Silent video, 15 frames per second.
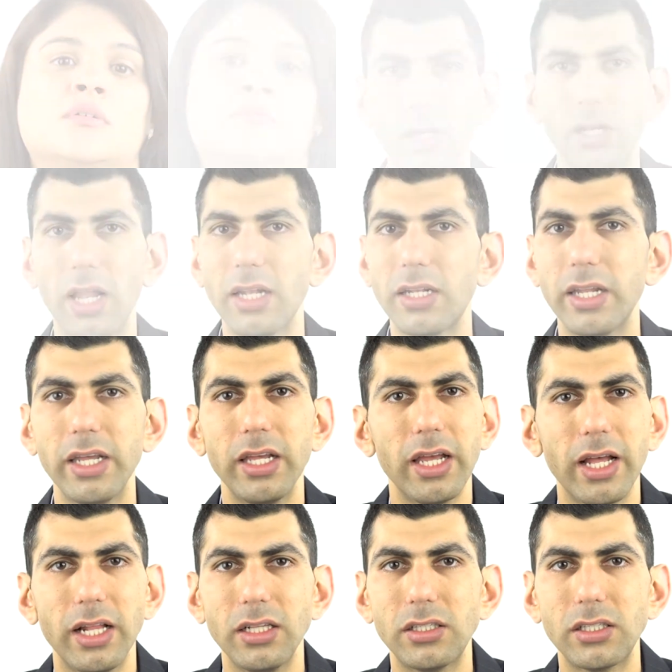Nothing
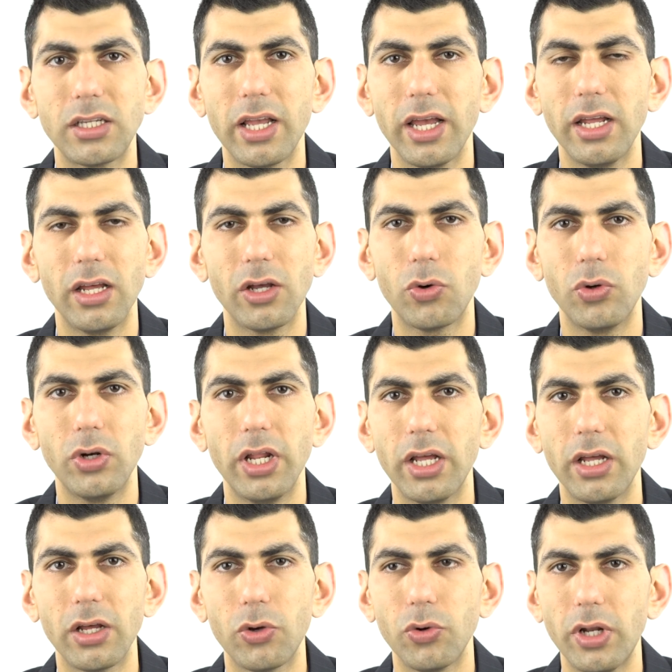else could
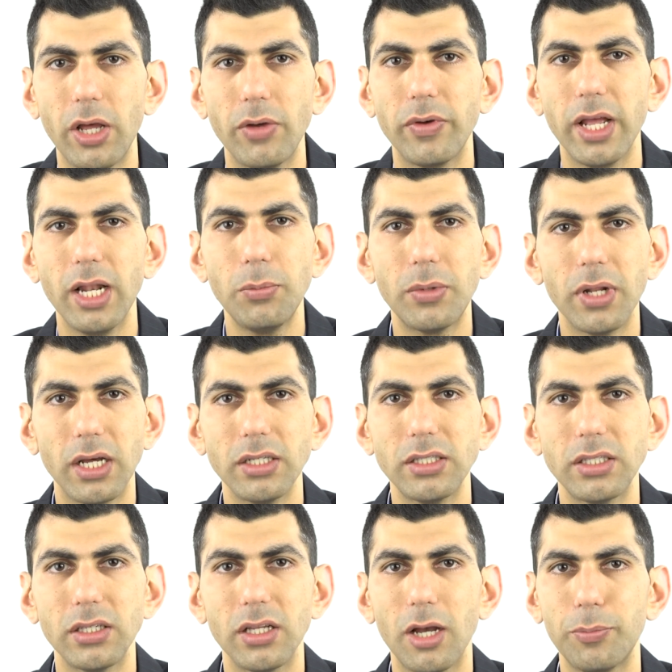have helped
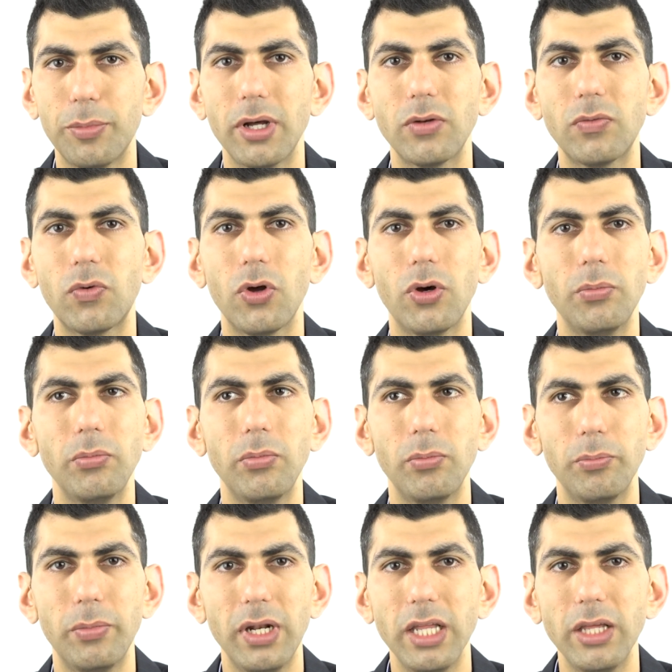us apart from
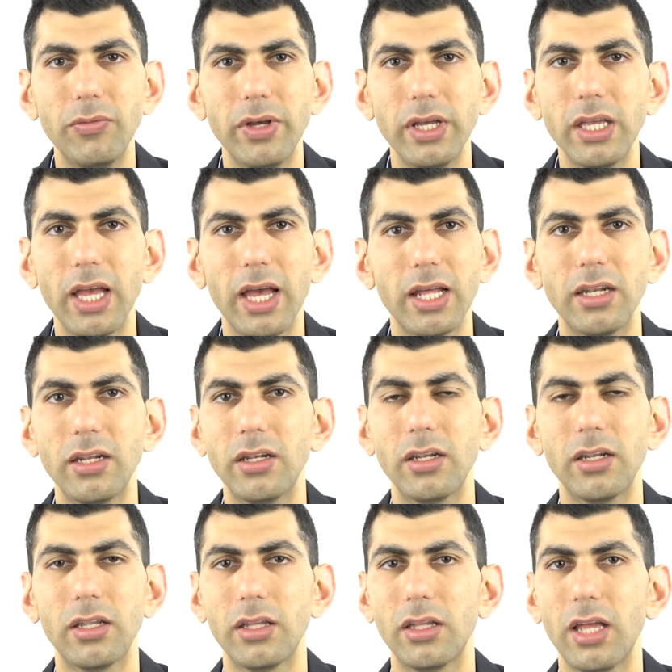believing and
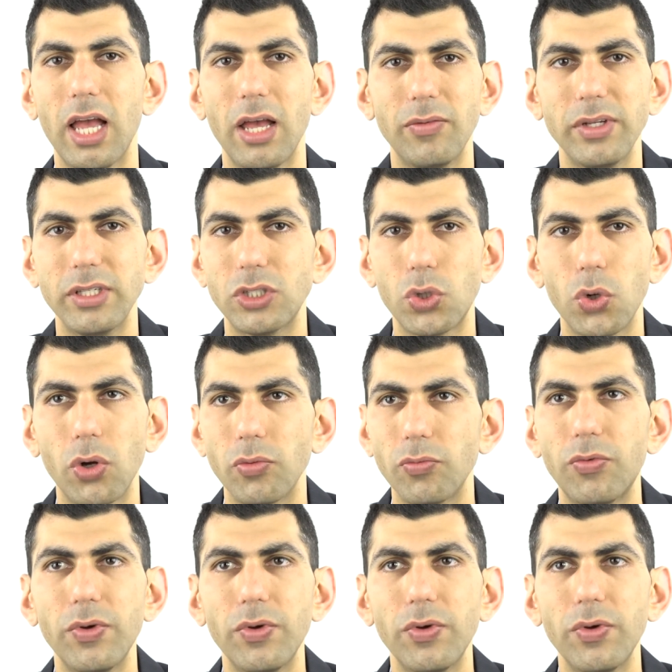having strong